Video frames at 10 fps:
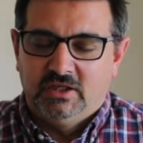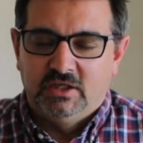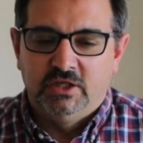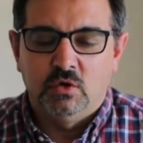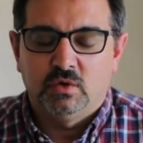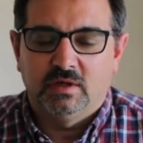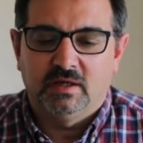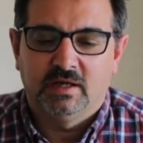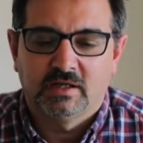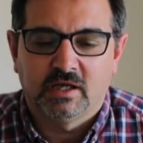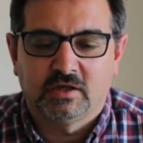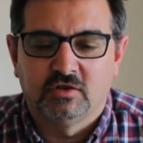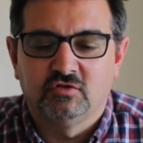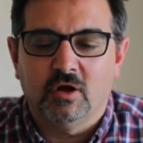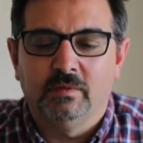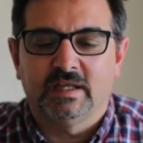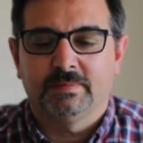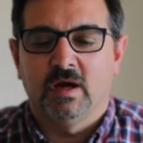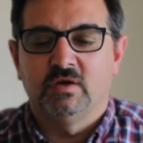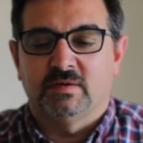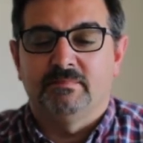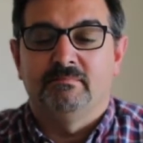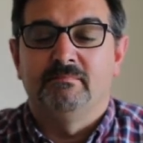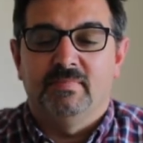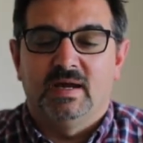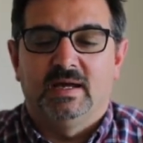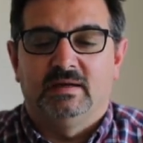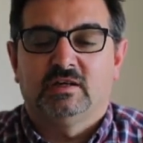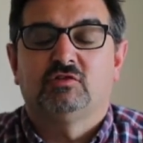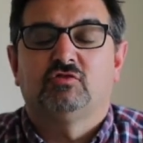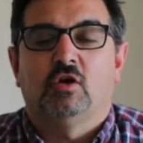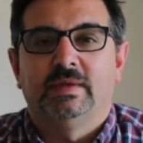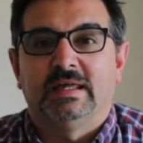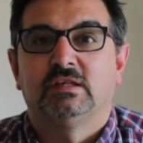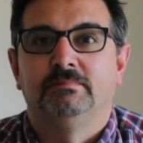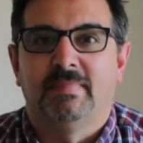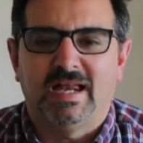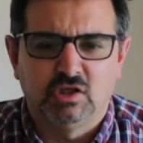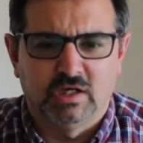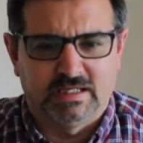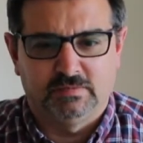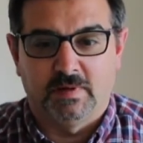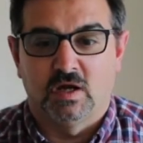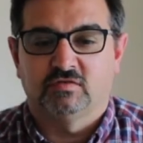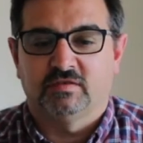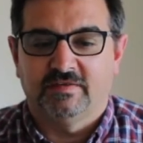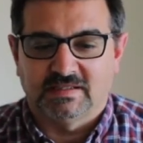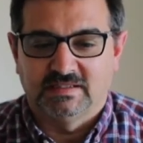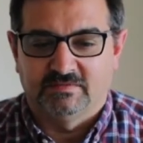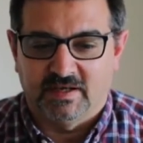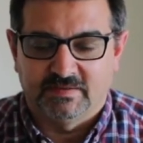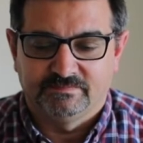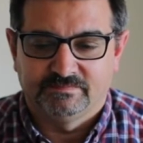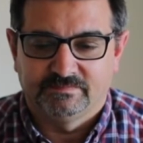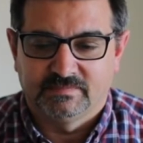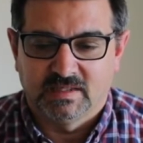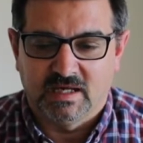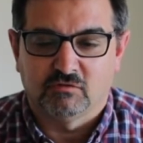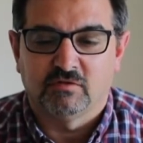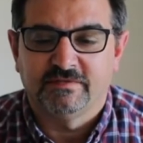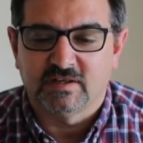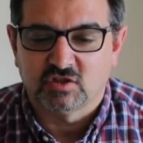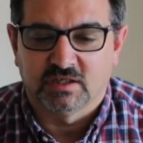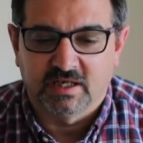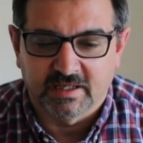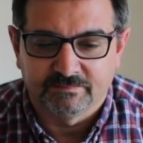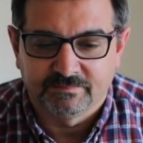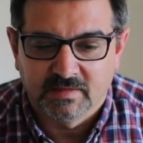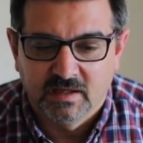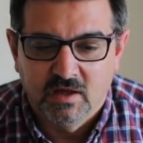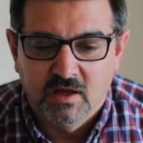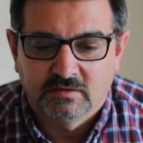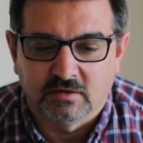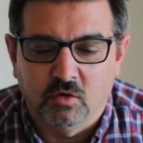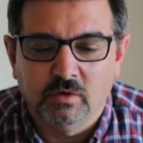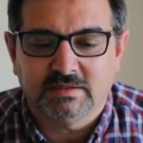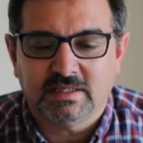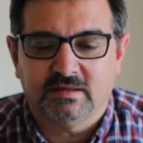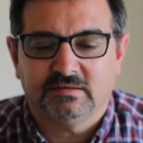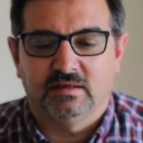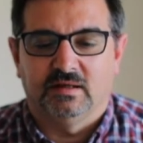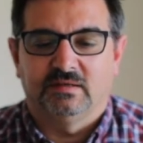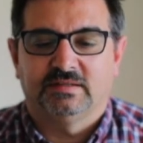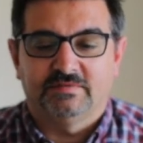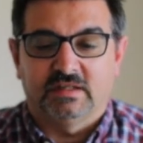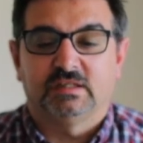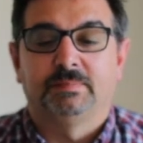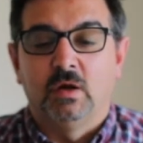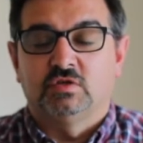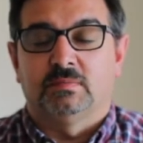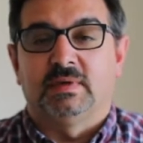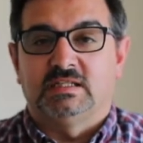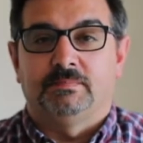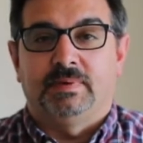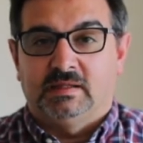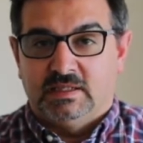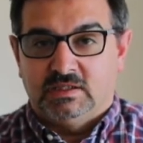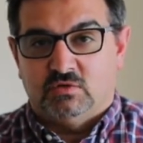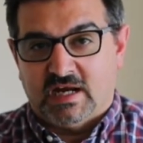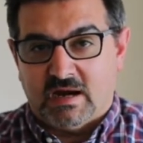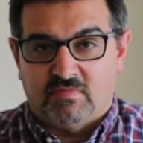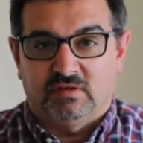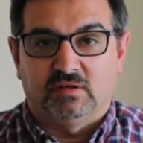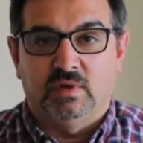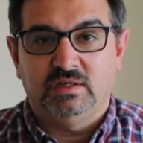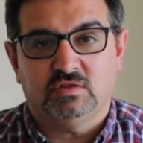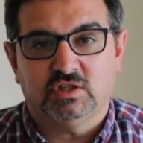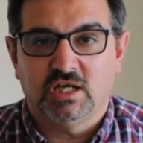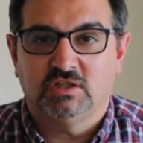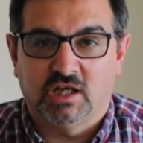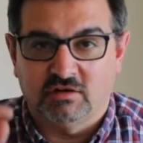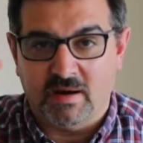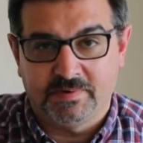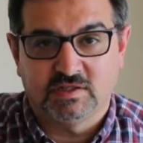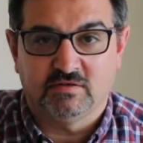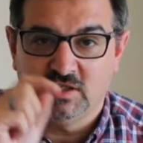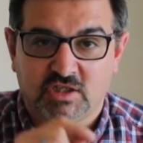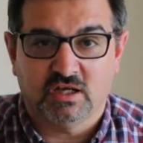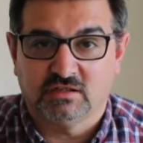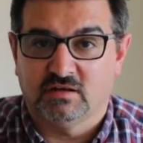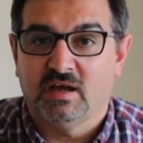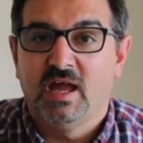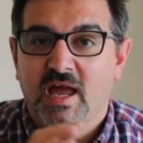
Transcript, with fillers: you control the exposure, manual exposure effectively, yeah, or efficiently. So all your DSLRs have an exposure meter built into your camera. So when you're changing your aperture and your shutter